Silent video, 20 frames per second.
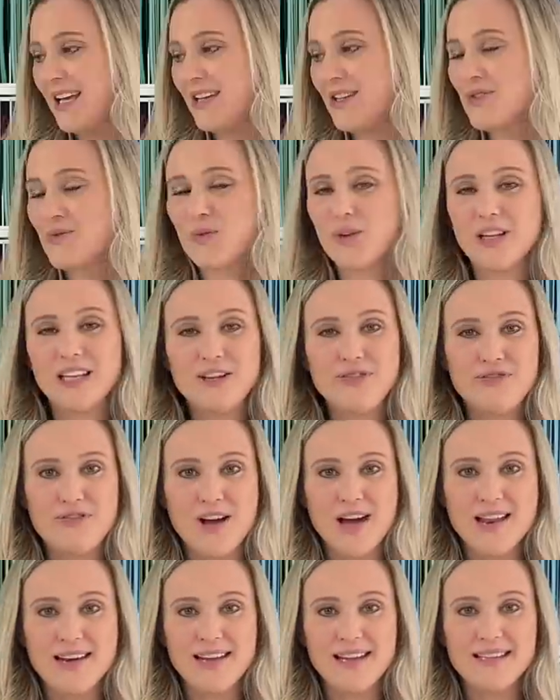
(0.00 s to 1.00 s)
is really
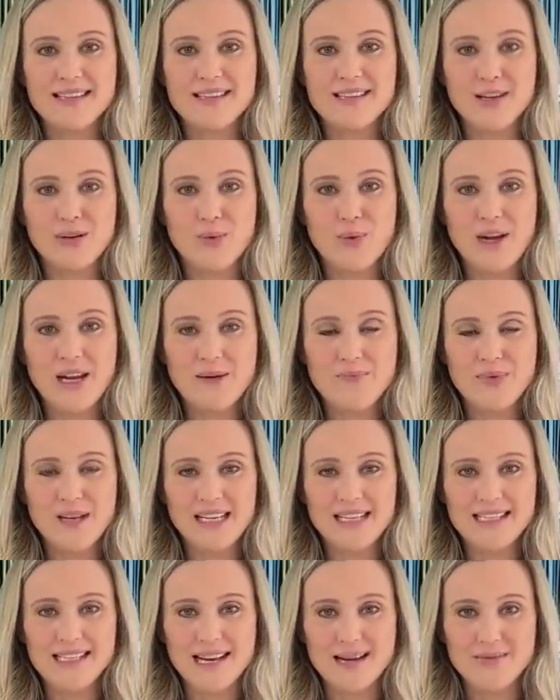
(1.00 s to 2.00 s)
fun. It's the Queen
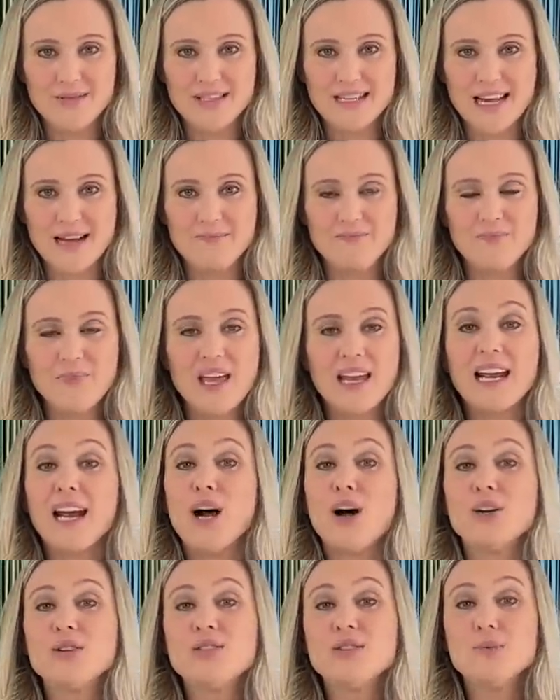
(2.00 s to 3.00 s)
Bee stamp set. And I
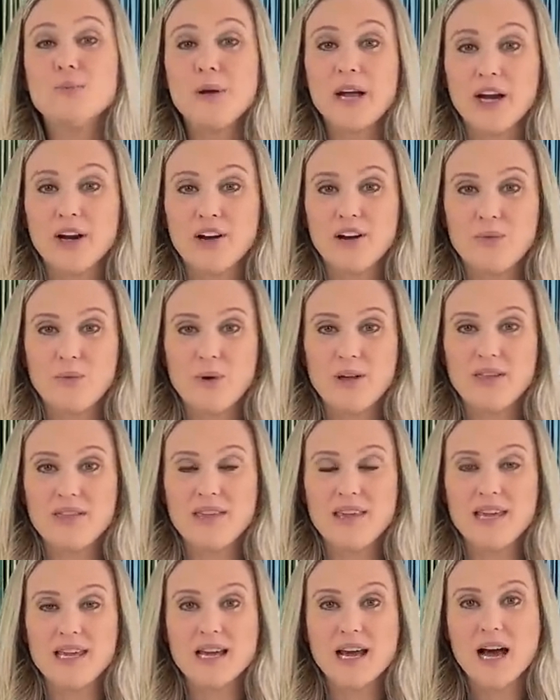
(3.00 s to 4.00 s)
also paired it with
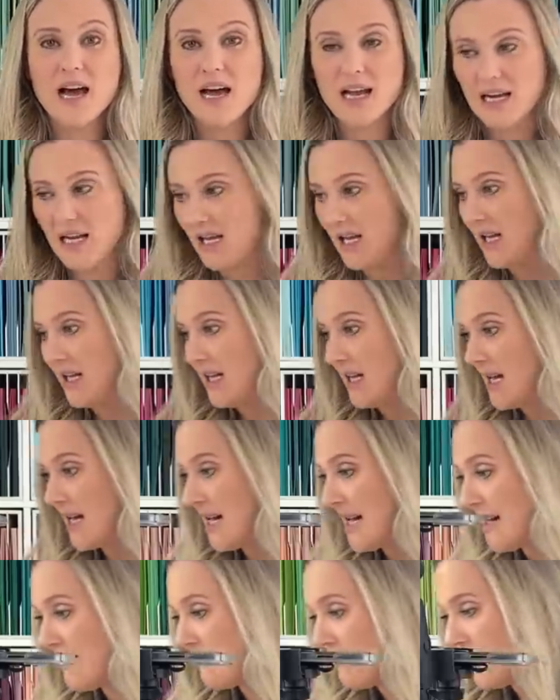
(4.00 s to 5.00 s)
the honey,
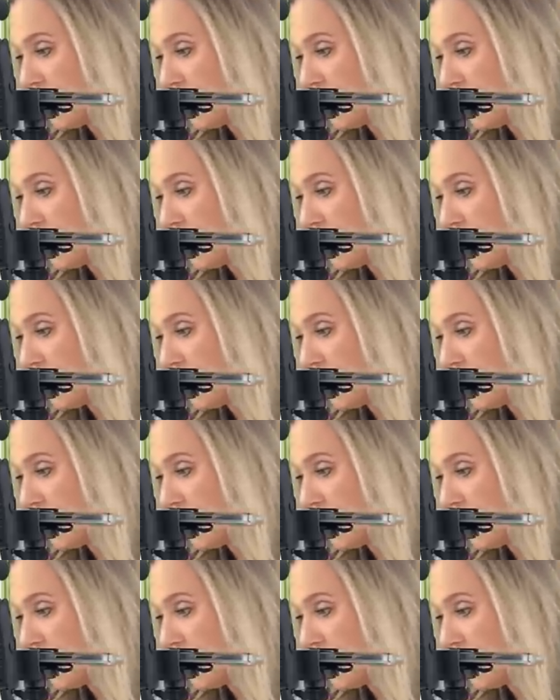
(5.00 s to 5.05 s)
um,